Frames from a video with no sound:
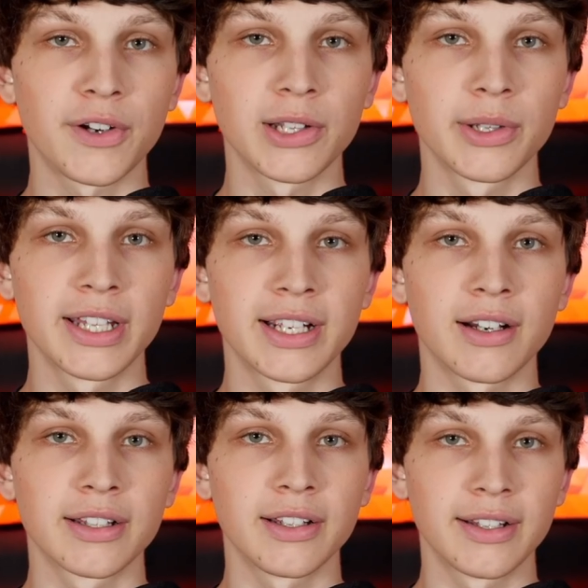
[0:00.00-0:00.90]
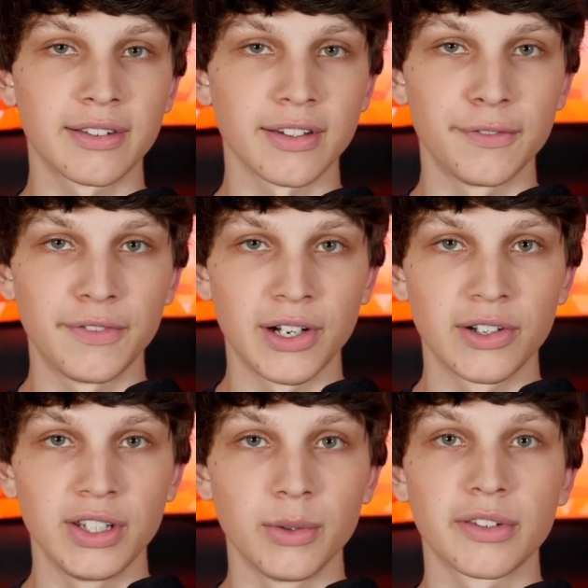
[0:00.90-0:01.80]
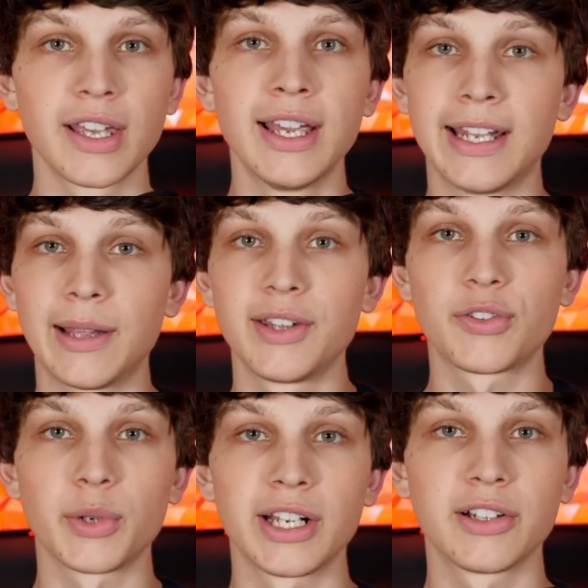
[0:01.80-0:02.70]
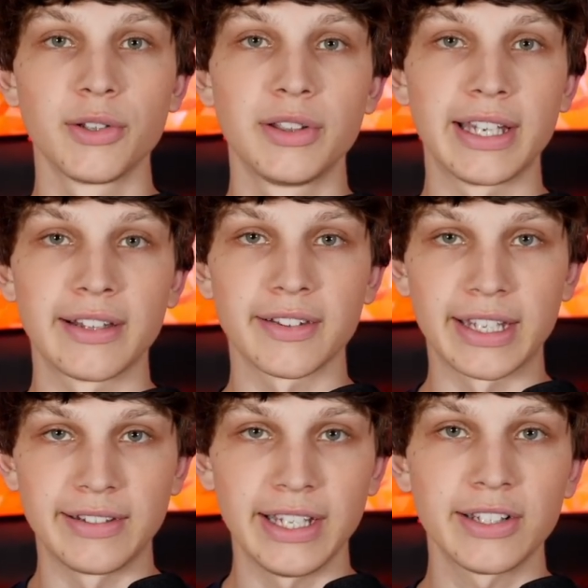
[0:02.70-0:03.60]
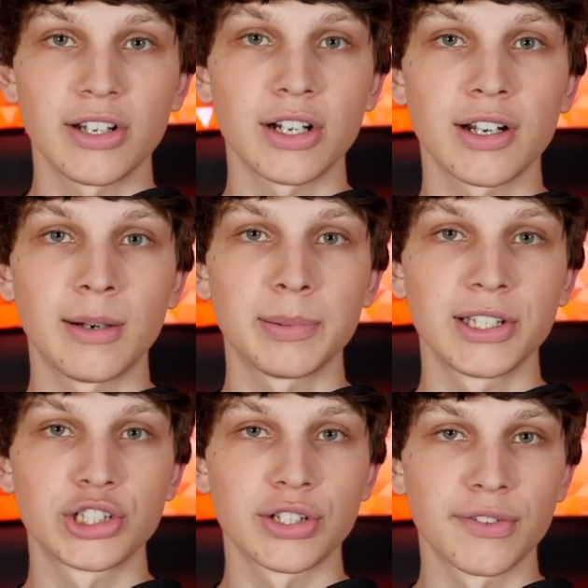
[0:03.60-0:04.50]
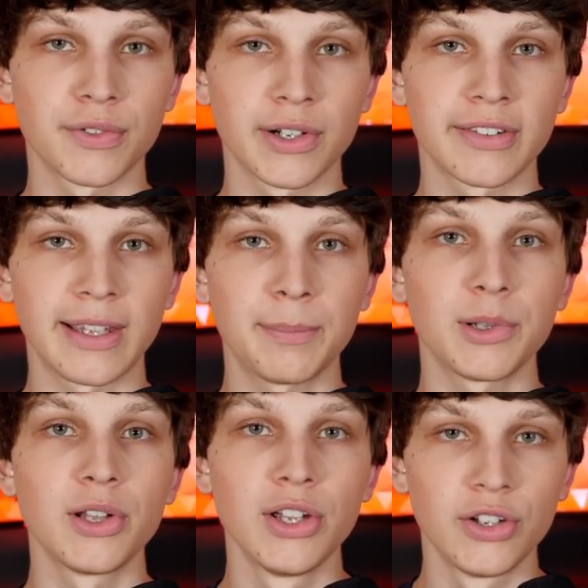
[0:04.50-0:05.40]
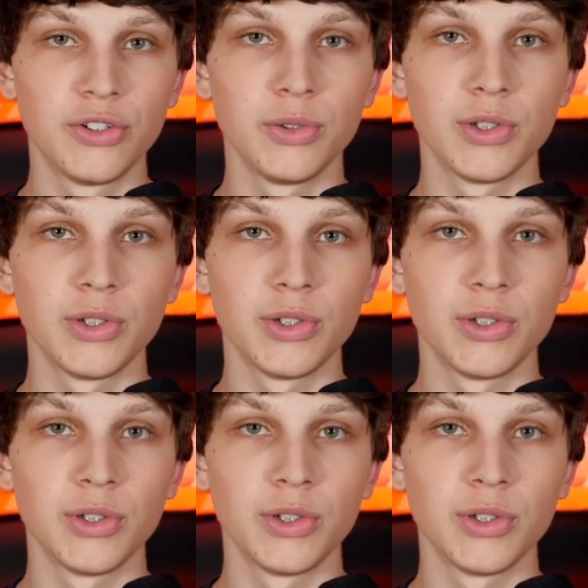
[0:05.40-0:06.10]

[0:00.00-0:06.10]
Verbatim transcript: following the guidelines of fair use. Now this would include things like TikTok compilations, for example, do not do